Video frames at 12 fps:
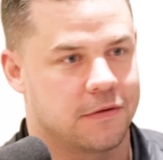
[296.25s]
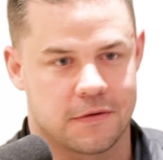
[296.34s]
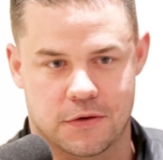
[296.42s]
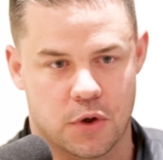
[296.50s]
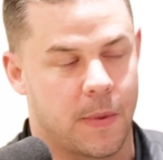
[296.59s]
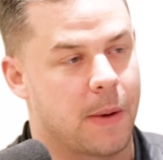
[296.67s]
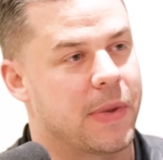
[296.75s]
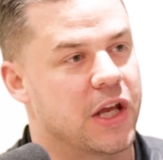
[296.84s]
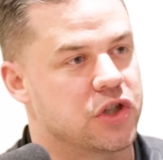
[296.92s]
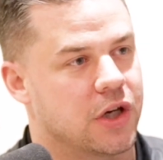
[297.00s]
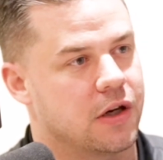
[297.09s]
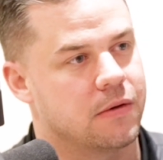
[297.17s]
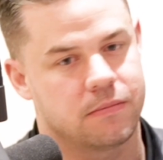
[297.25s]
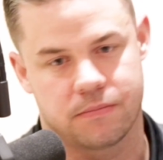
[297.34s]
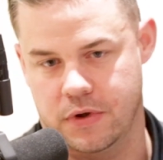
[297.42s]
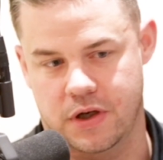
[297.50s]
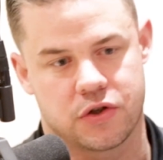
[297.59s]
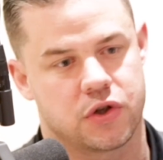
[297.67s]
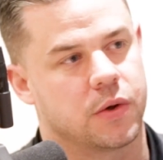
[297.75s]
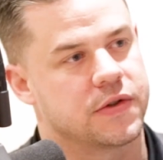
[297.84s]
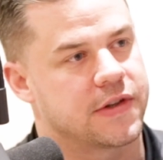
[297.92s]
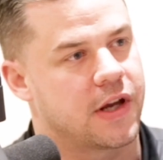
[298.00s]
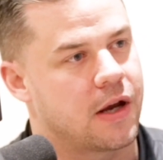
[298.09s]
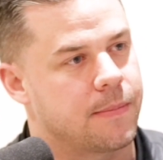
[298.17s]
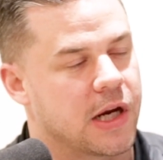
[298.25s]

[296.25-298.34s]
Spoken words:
show my pitching, playing shortstop,